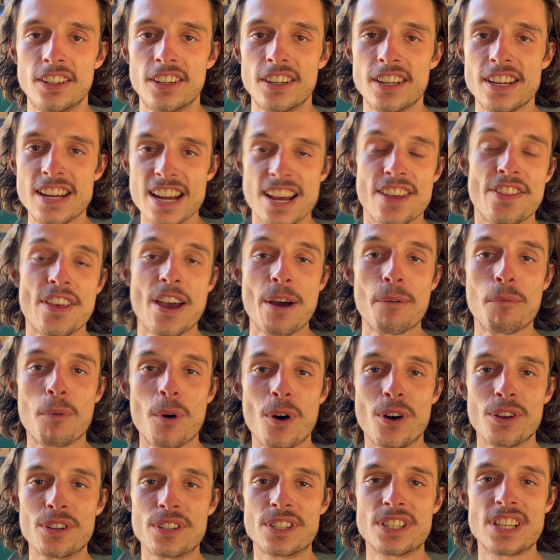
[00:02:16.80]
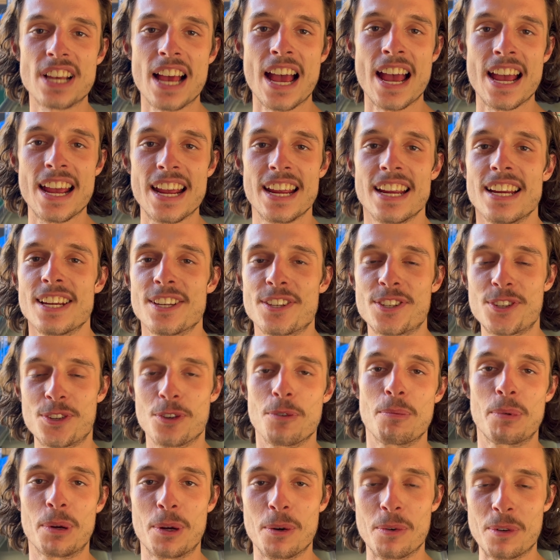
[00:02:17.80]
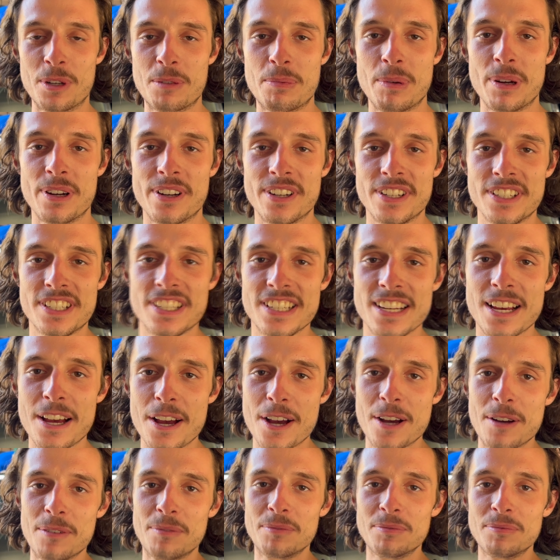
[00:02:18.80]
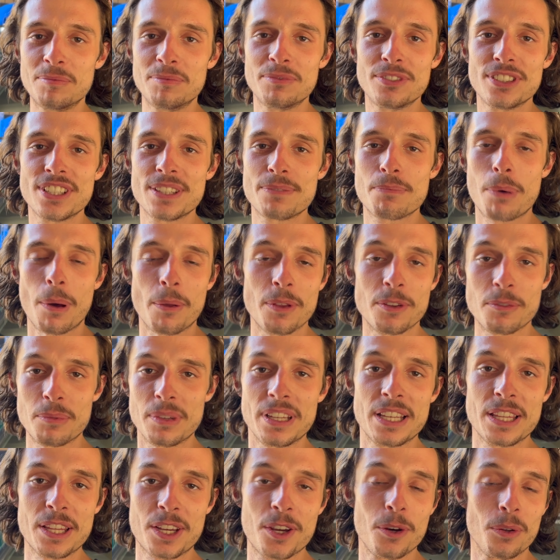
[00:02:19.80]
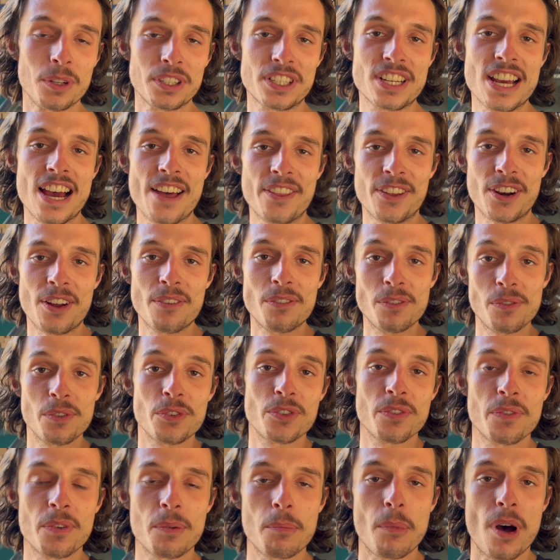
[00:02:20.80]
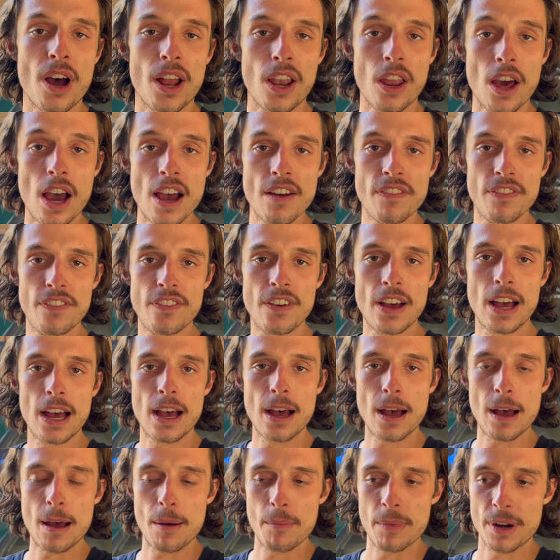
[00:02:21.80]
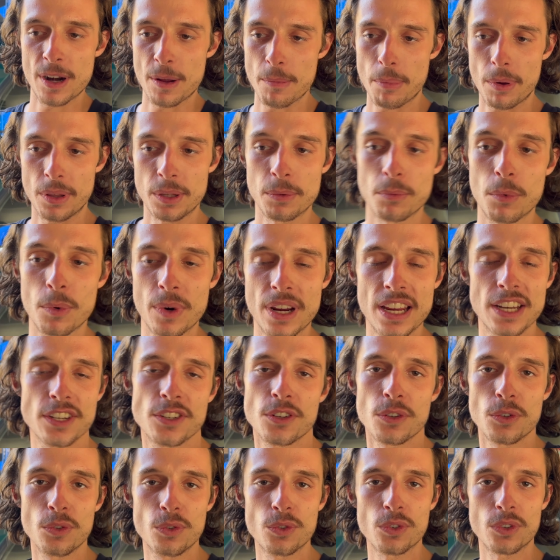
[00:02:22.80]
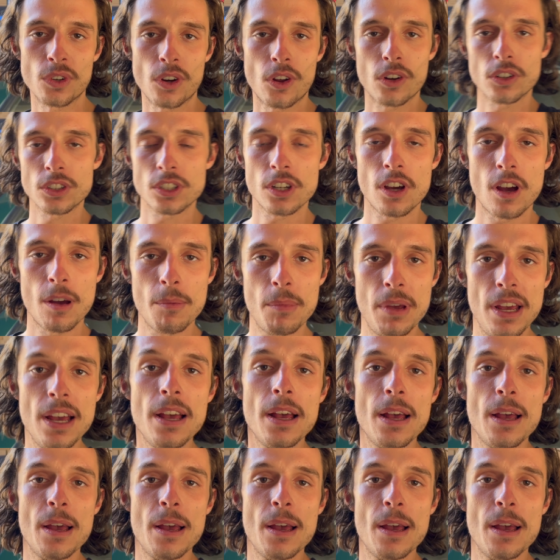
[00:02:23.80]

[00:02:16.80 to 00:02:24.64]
Yeah, that was a super cool experience. Probably the coolest car that I've ever driven in my life, and I probably will get to for a long time.